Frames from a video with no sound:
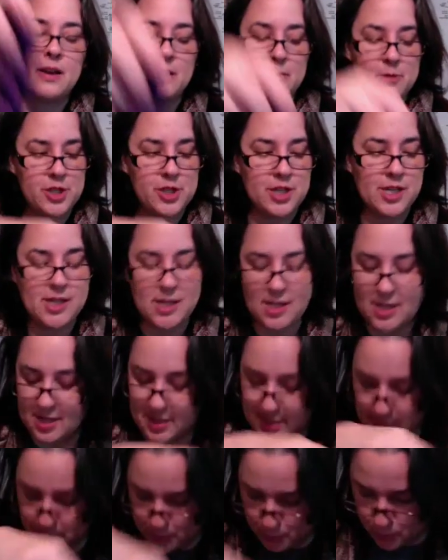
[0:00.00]
She
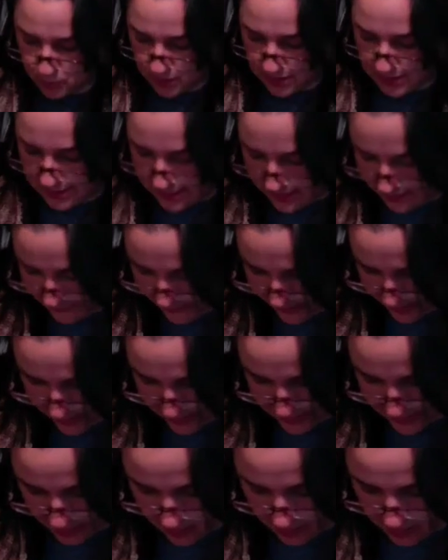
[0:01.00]
is a prolific
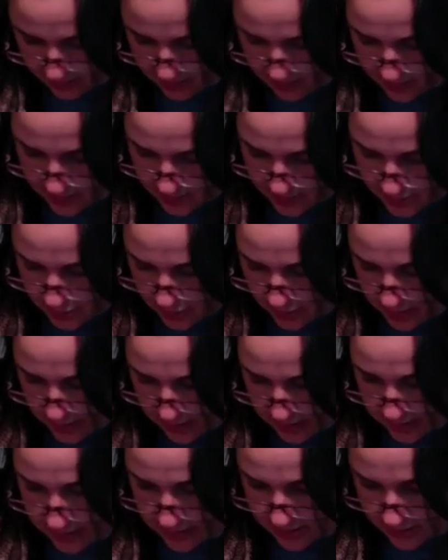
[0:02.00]
sock knitter
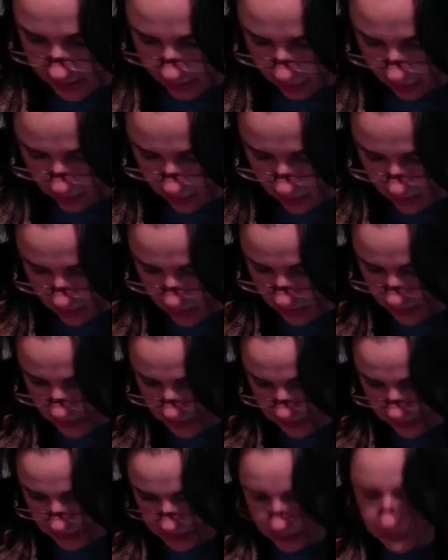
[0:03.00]
and designer.
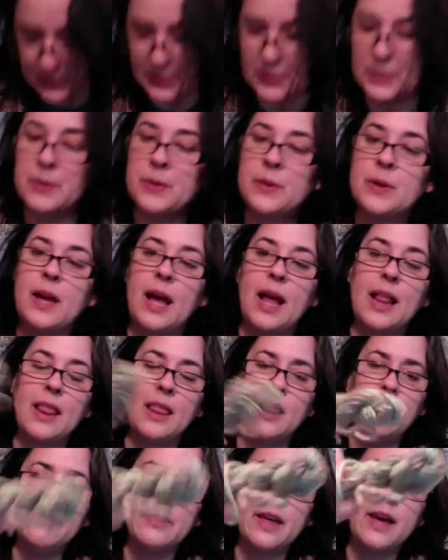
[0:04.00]
I
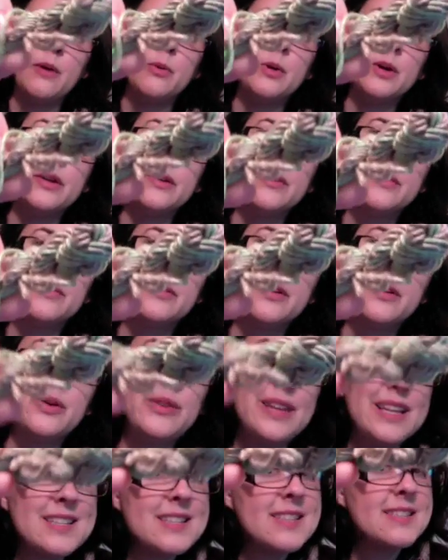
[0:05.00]
love that one. Oh,
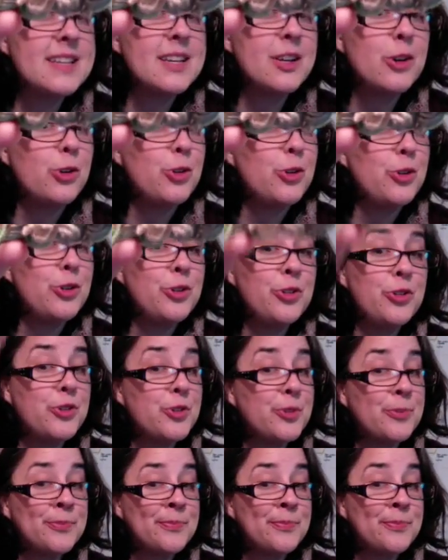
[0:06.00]
that's a singles.